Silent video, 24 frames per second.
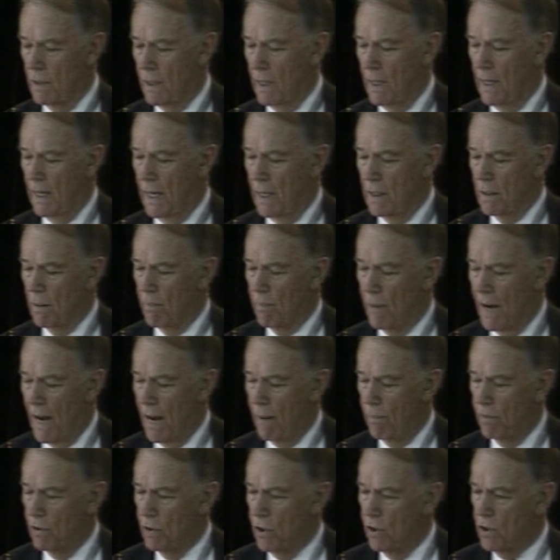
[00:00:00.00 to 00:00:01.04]
in the
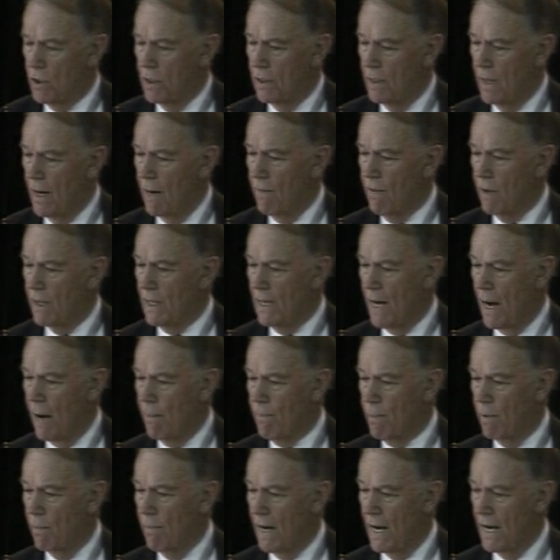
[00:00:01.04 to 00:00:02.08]
Bible. You should never
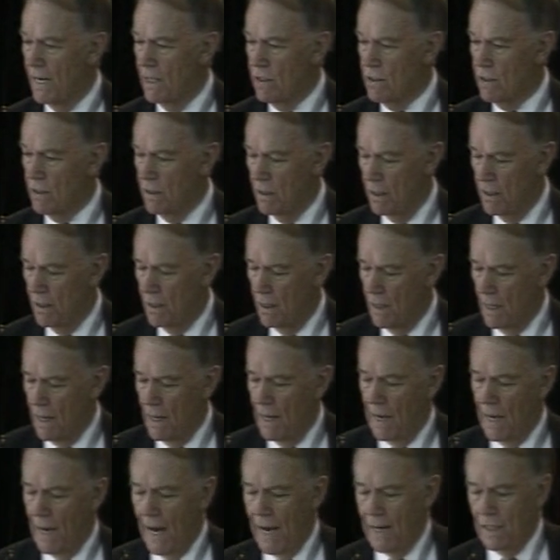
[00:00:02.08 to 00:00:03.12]
compromise.
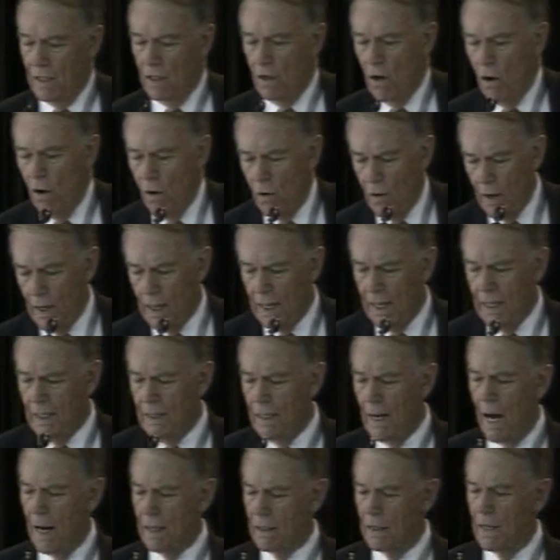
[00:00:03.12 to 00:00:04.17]
And you know, in
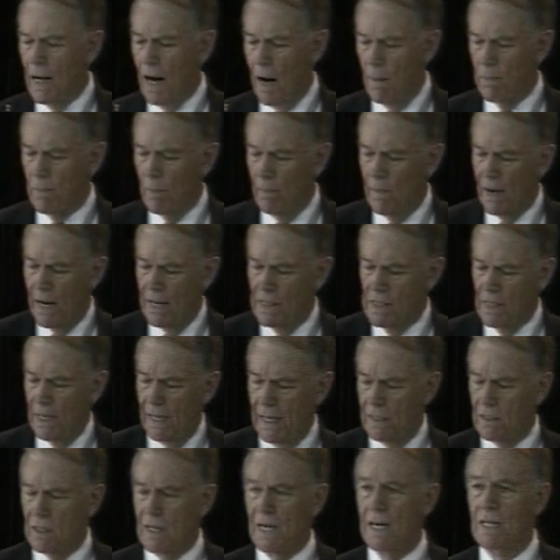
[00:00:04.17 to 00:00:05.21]
not compromising,
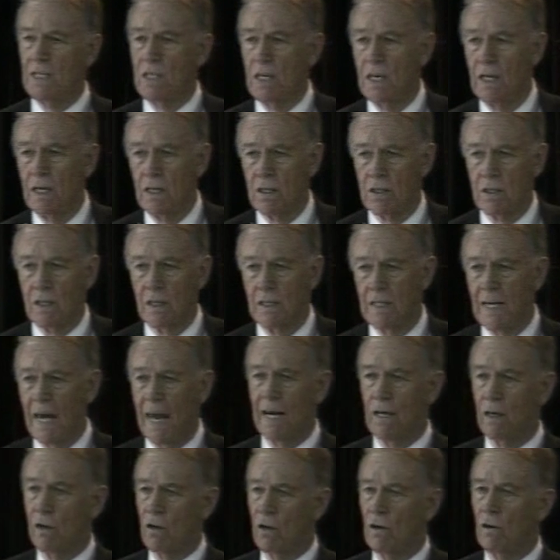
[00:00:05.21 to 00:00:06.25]
it's easiest to
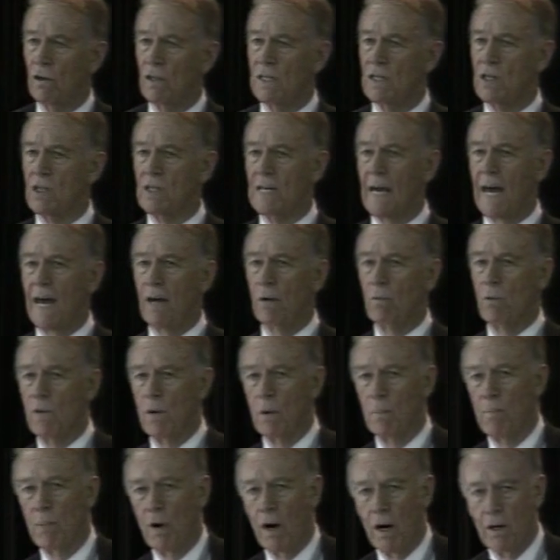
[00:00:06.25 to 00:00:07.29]
take an early stand with
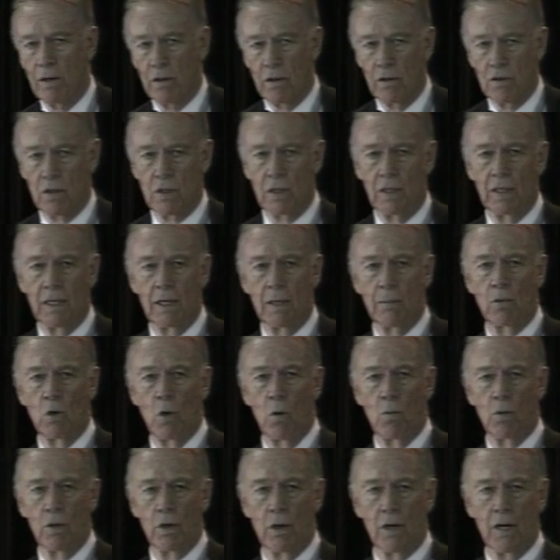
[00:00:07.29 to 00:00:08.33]
your partners to let them know
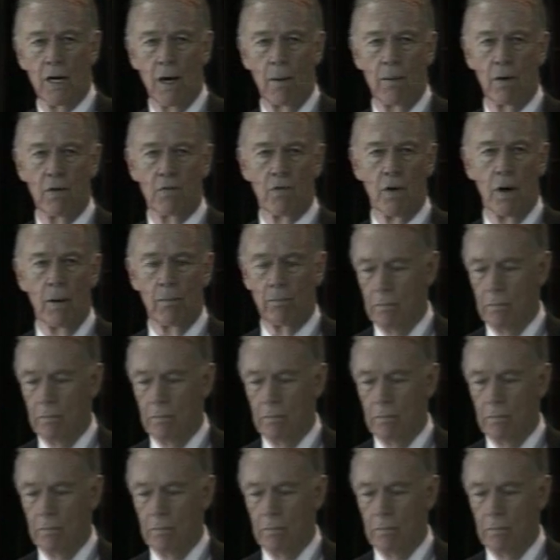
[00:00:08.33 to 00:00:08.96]
where you're coming from.